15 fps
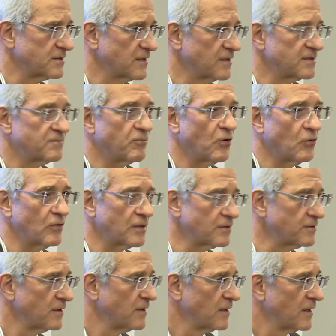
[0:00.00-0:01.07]
That is, Poland
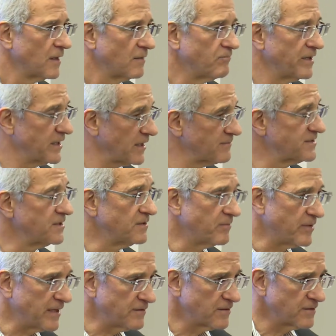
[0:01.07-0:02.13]
becomes
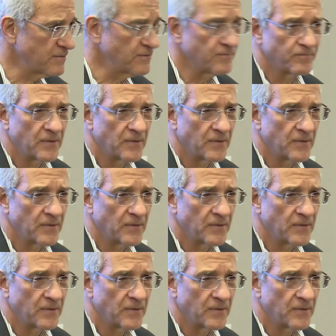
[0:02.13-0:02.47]
independent.